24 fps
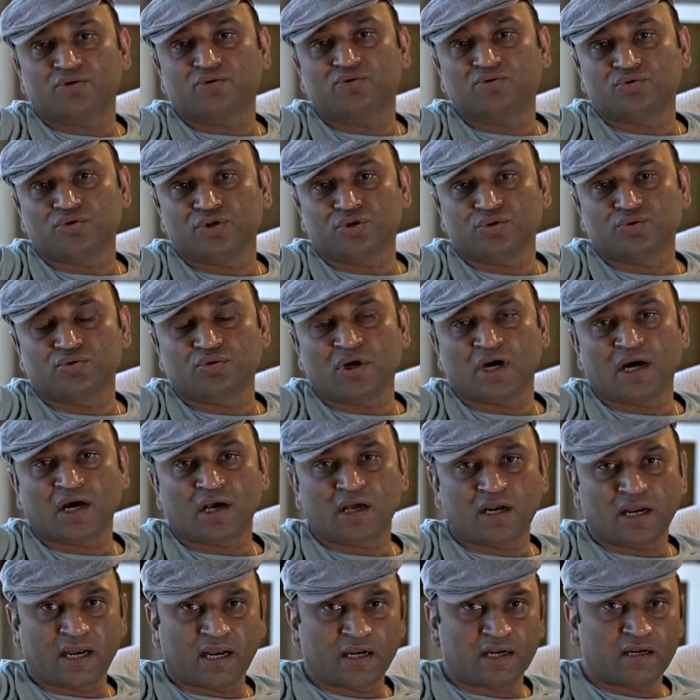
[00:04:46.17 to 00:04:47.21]
who you
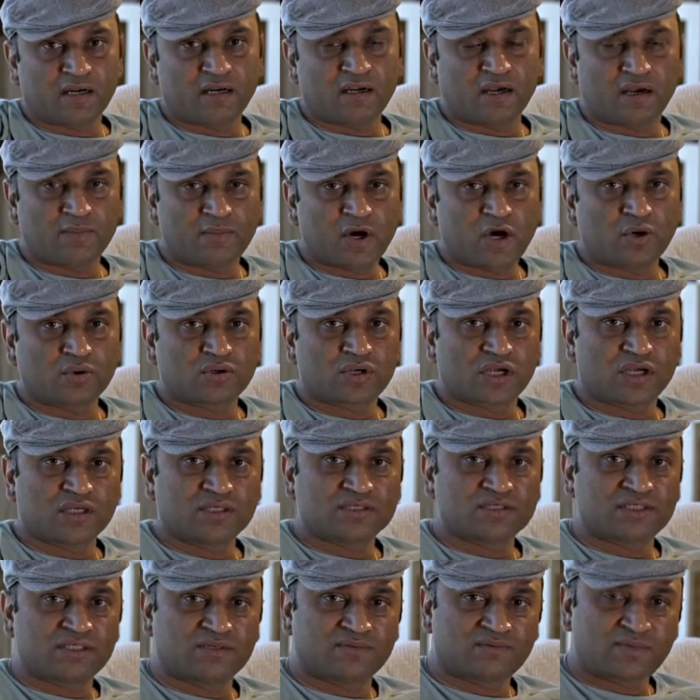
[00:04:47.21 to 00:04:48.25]
are and about
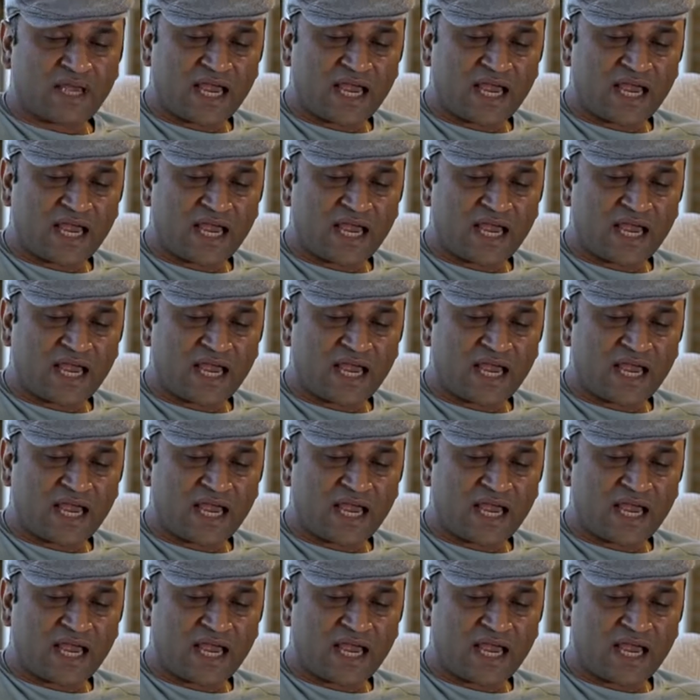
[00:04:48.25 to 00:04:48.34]
us.